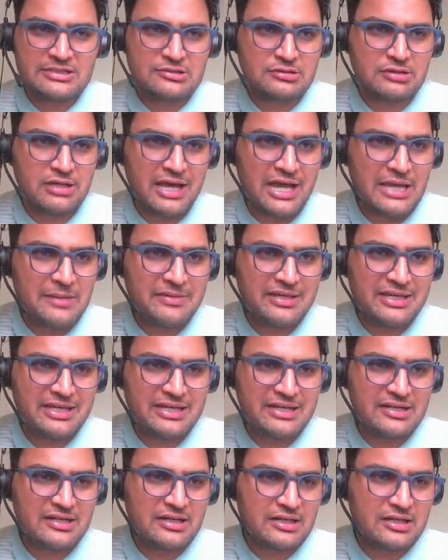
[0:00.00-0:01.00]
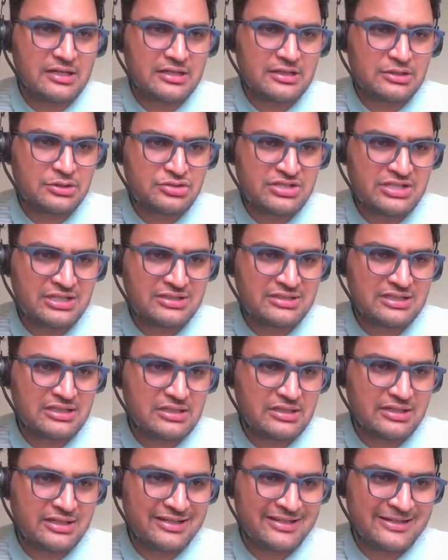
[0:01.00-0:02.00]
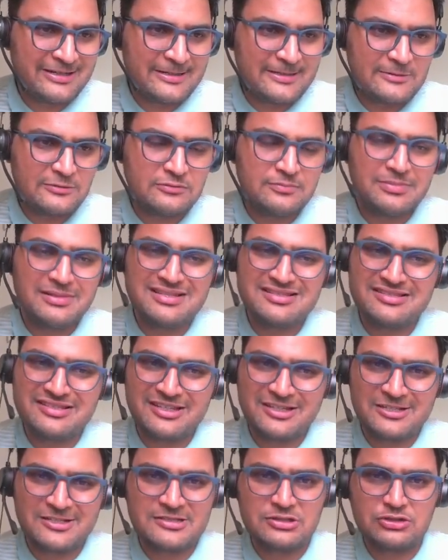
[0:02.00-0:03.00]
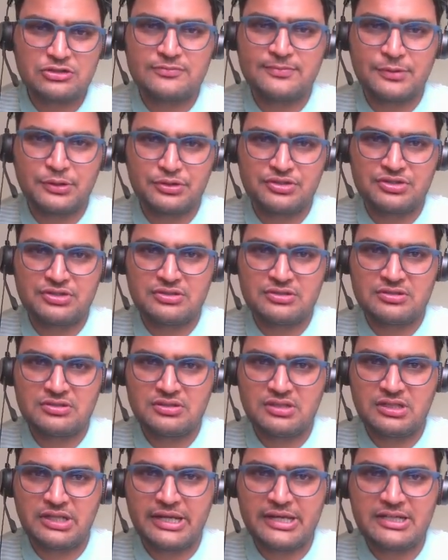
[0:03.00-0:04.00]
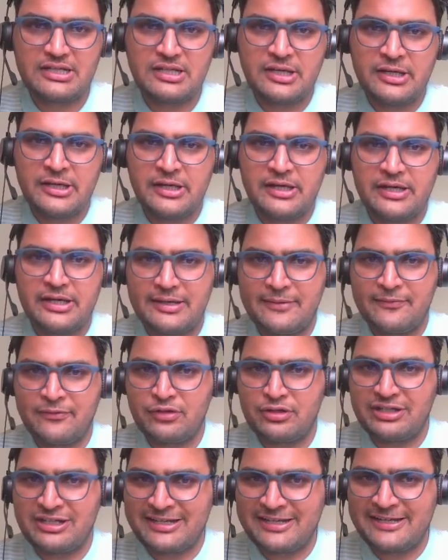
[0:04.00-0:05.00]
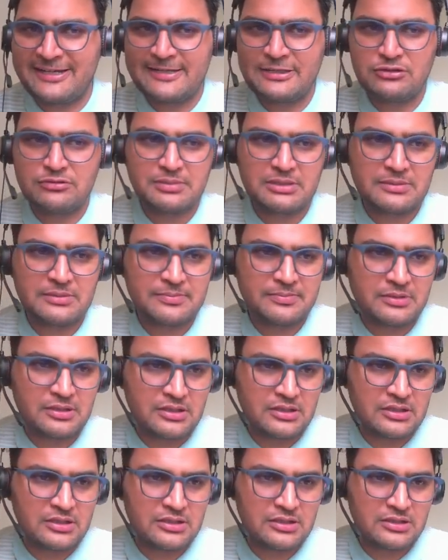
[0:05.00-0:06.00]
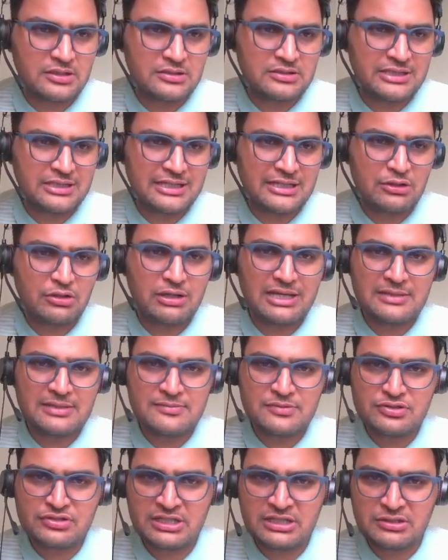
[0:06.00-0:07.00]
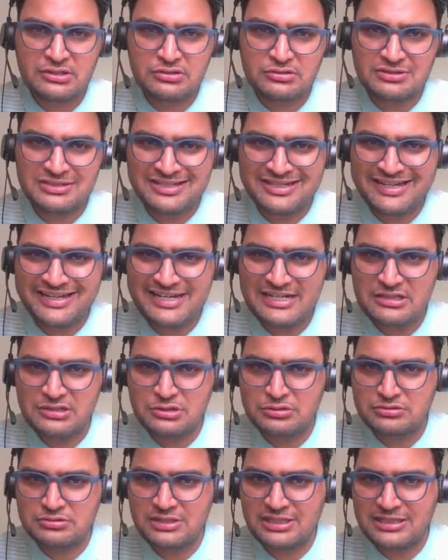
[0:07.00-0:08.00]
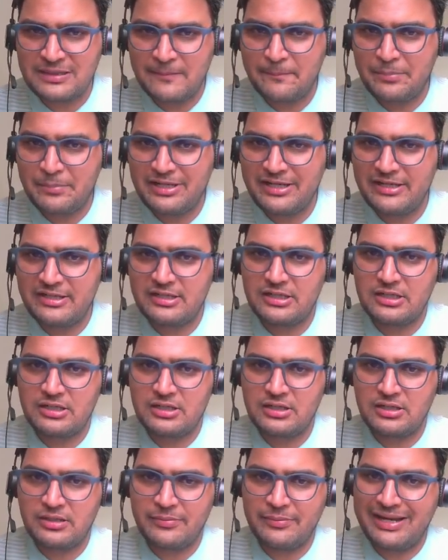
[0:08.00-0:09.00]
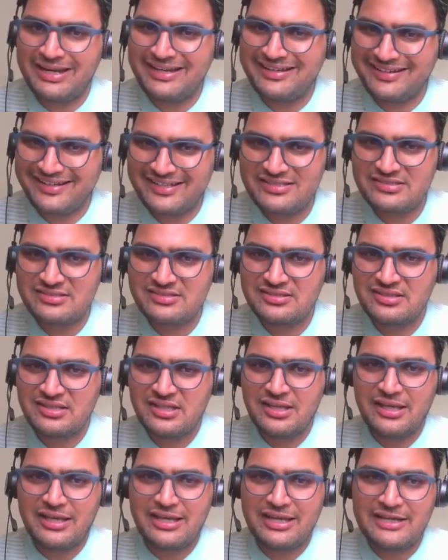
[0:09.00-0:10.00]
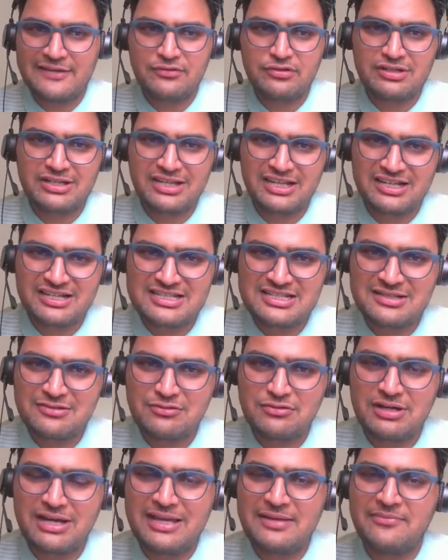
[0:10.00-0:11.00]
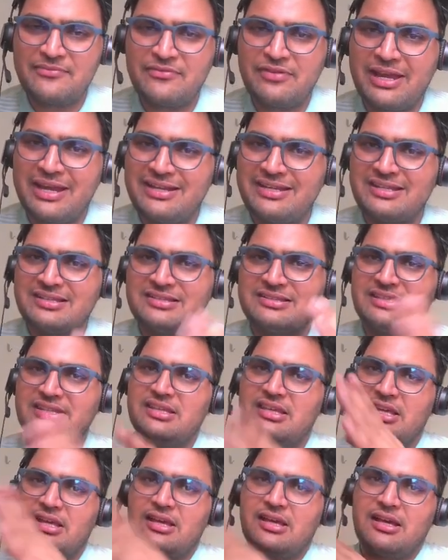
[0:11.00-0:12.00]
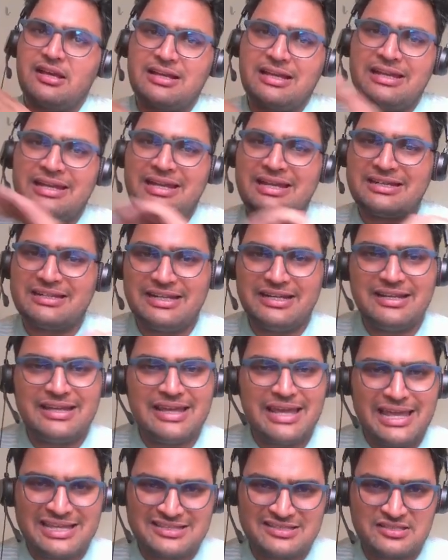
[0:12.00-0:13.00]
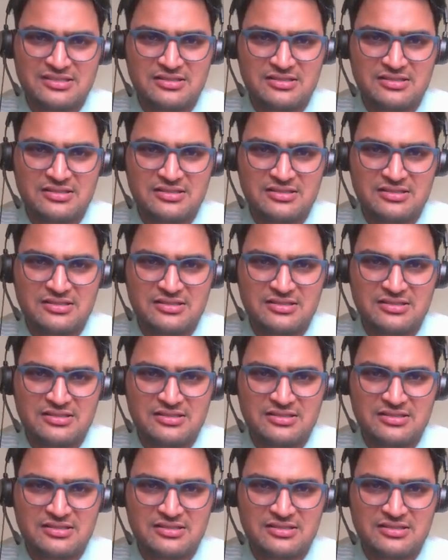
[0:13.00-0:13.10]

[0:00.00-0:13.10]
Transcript: So I am here using the iterative plus recursive both, right? For iterative, the algo I am using to iterate through the complete matrix, and for recursive, I am finding the connected X